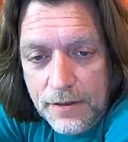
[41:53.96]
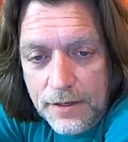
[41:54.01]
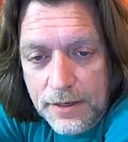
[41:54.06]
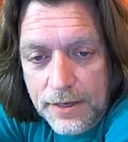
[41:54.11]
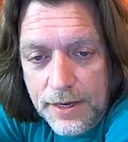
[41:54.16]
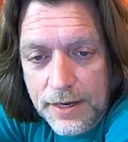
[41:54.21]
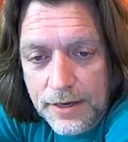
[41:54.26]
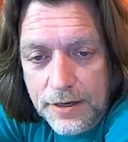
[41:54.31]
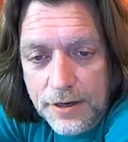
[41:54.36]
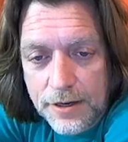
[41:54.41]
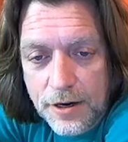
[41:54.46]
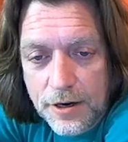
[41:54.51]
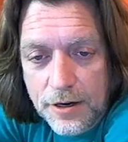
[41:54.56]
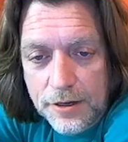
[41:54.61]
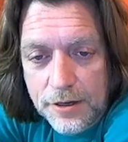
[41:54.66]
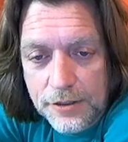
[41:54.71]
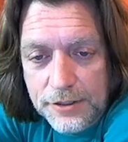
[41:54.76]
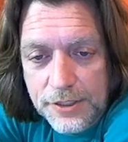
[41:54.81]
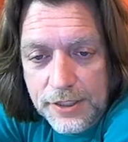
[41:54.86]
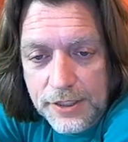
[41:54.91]
King
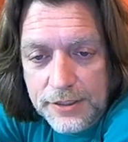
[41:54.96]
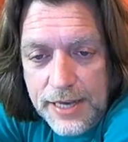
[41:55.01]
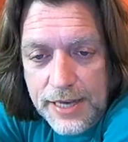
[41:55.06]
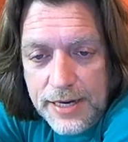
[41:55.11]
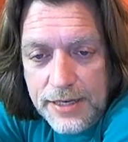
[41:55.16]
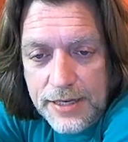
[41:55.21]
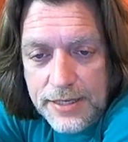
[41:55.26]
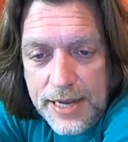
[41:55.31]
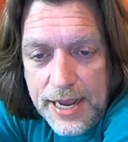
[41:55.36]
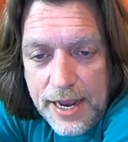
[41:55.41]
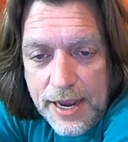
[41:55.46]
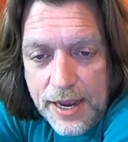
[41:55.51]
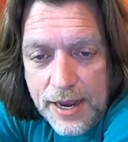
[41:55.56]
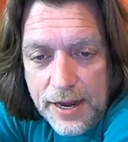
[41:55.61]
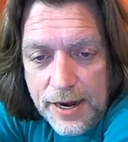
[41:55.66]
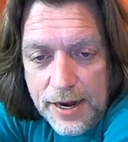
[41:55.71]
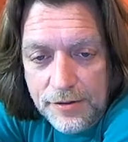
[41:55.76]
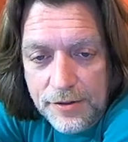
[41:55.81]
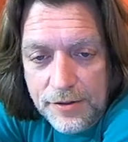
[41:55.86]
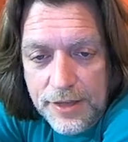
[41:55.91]
Darko says, "Hey
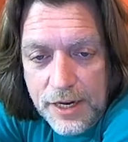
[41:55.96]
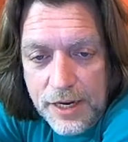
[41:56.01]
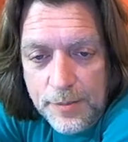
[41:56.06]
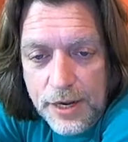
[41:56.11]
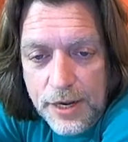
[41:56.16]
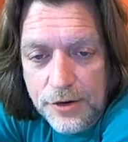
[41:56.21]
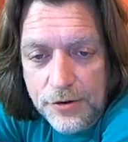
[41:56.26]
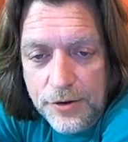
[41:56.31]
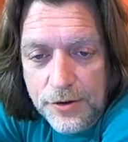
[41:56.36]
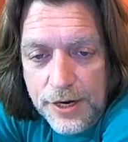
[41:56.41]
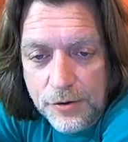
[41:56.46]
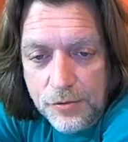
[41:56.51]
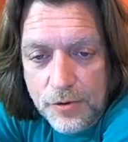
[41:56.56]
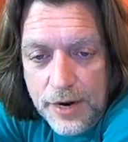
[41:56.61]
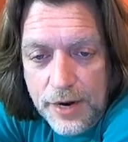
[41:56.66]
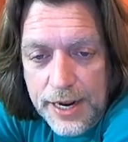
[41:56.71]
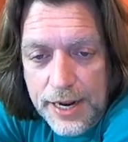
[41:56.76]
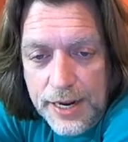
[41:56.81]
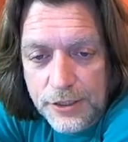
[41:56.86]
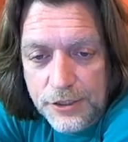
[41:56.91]
Dan, ever think about doing a
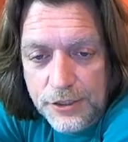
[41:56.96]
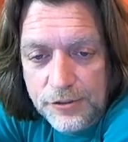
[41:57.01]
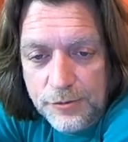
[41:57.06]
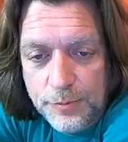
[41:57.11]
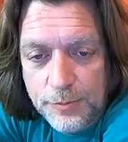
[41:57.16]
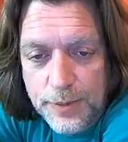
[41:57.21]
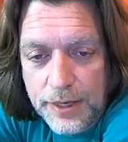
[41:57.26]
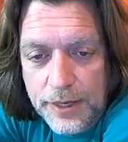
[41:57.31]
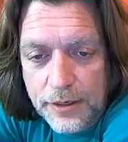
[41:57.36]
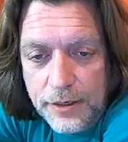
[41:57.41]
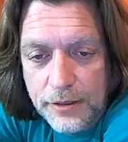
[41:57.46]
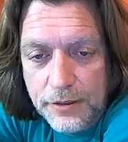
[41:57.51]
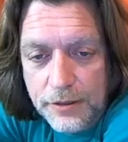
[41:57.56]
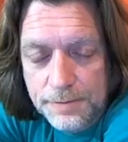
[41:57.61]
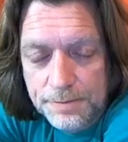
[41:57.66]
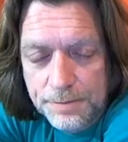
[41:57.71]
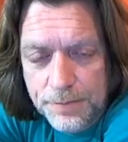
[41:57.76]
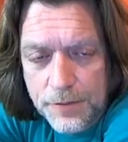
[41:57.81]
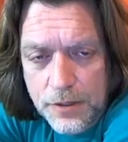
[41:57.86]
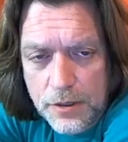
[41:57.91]
range of
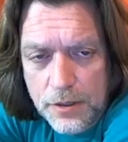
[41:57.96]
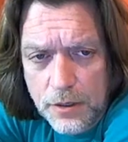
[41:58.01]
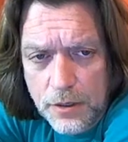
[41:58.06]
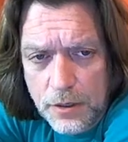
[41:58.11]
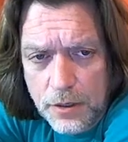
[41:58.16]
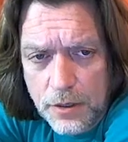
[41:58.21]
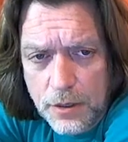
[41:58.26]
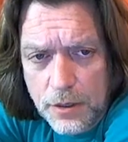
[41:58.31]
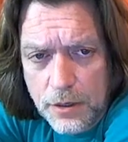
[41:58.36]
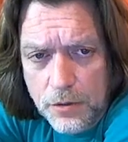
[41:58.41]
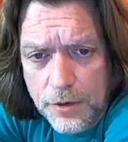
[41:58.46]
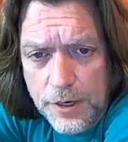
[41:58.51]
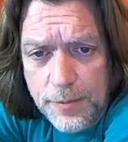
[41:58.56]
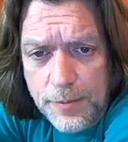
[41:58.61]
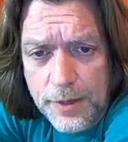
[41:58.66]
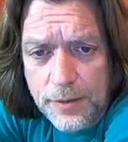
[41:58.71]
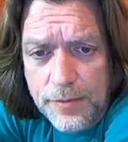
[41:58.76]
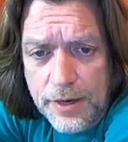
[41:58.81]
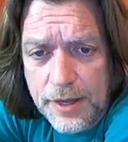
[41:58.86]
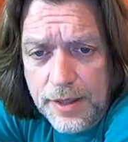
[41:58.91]
pedal? What do you
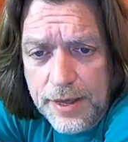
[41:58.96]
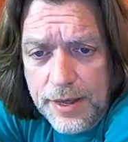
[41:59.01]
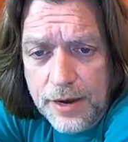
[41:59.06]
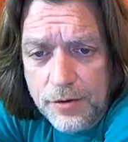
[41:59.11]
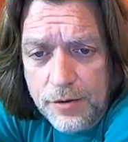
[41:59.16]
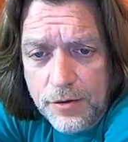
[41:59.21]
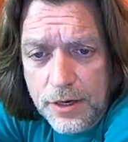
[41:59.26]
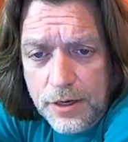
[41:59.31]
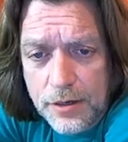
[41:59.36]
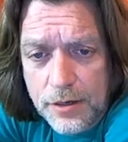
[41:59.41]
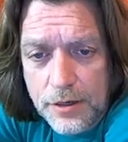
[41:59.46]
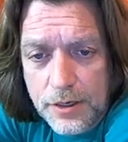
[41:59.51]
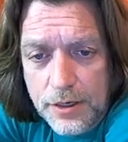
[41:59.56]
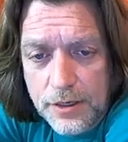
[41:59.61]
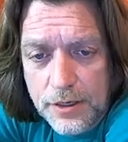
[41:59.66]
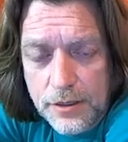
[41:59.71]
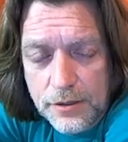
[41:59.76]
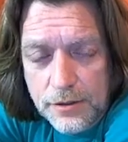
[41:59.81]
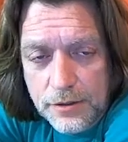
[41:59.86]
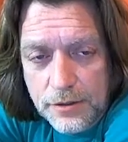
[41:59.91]
mean by that? What
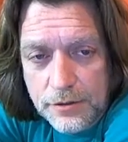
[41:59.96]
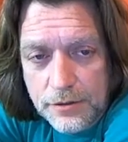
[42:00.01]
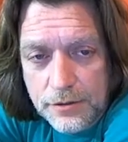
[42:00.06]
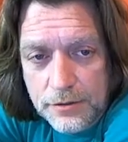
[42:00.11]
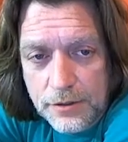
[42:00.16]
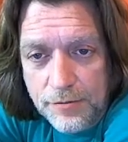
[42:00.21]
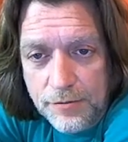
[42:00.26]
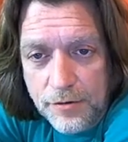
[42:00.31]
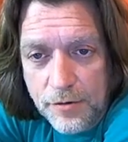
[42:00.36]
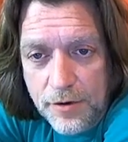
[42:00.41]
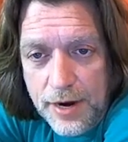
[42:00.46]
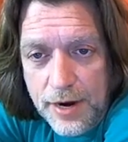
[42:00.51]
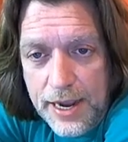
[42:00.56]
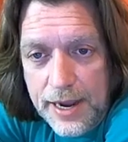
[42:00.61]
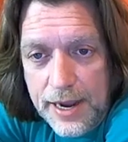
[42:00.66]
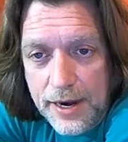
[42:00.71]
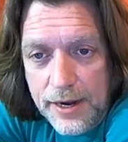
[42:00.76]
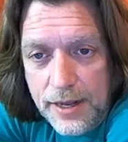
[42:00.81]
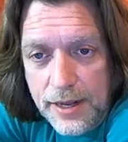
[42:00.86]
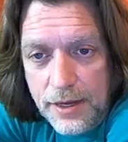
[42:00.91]
uh, a
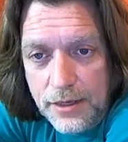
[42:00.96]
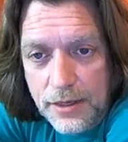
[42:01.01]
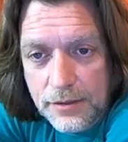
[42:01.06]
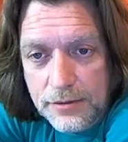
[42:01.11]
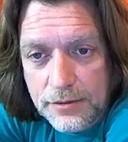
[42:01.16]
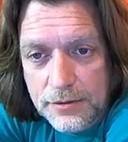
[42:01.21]
variety?